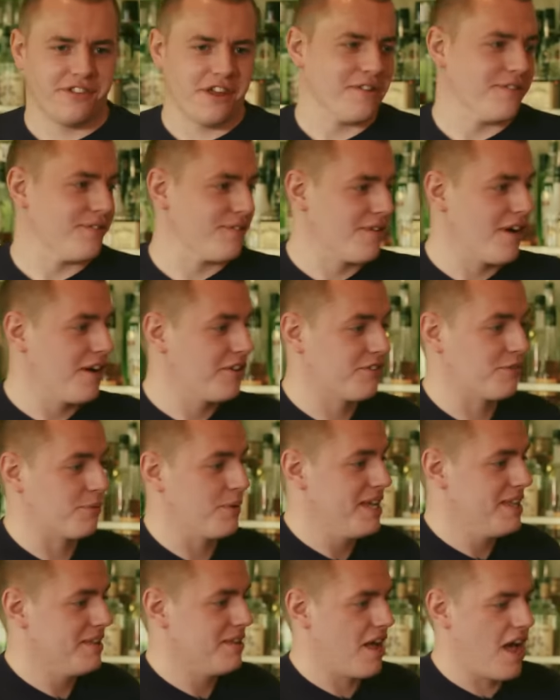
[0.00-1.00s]
So for our
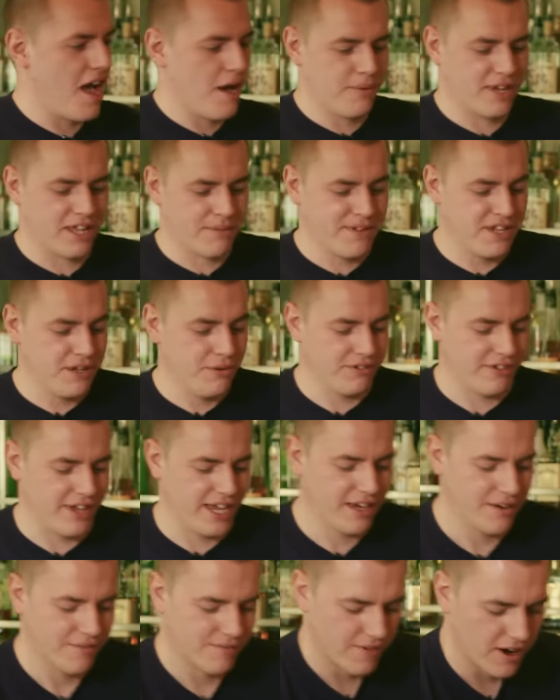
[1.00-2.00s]
sweet, we're going to be
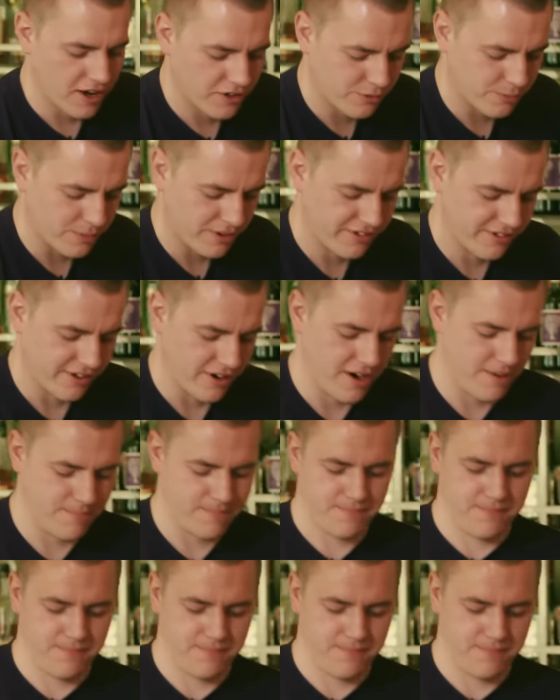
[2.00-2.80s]
using raspberry syrup.